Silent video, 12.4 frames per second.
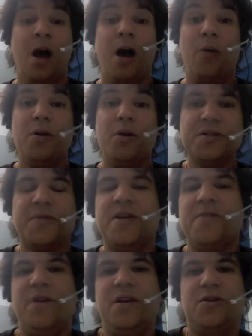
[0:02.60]
I want to spend a
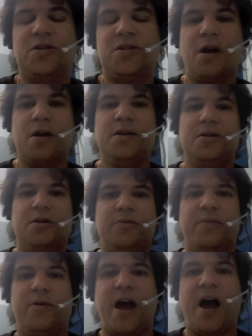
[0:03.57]
minute just talking to you
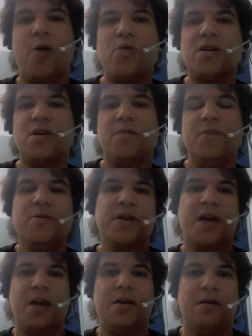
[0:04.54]
about how we
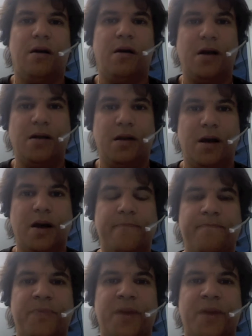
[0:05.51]
communicate online.